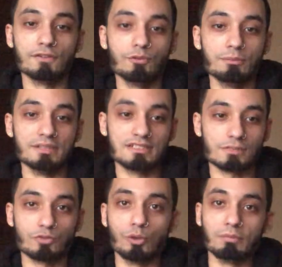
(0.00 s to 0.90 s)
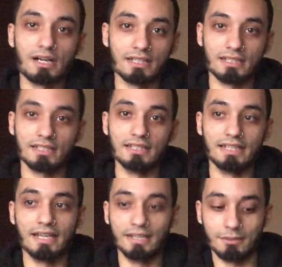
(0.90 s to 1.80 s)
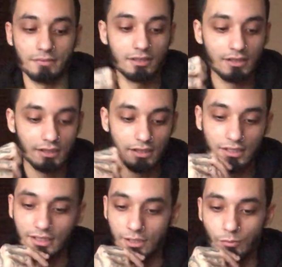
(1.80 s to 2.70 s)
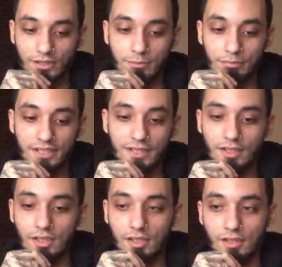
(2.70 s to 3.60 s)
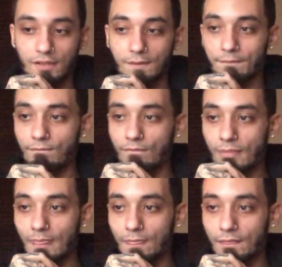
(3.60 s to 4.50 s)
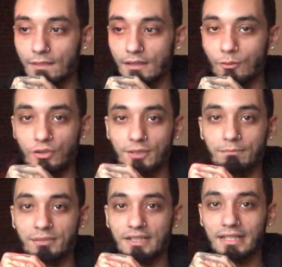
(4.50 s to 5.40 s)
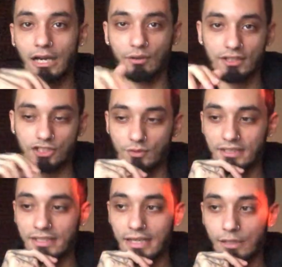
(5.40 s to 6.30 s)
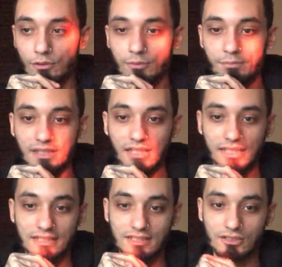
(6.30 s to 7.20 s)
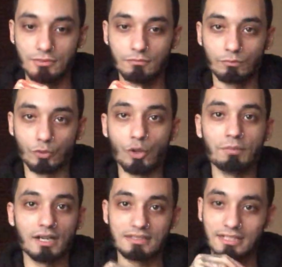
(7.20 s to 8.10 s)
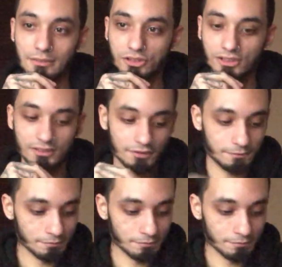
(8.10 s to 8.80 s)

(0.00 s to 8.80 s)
It would be some robotic game. It wouldn't be uh it wouldn't be how it is right now. It would be like some robot type shit.